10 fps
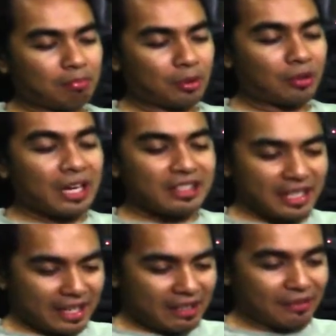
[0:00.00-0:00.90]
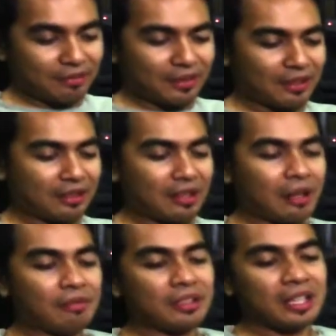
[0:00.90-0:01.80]
progressing for
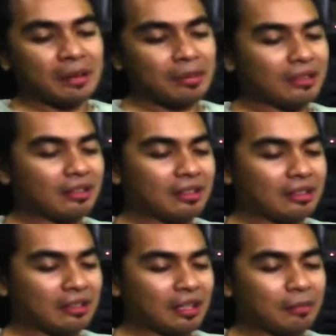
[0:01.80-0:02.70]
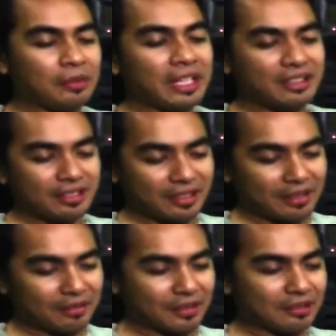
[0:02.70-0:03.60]
every time it updates
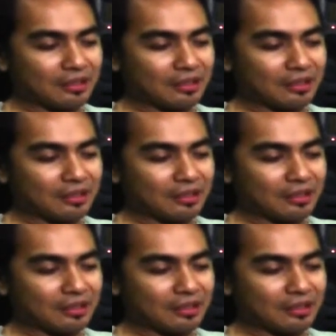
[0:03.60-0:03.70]
itself.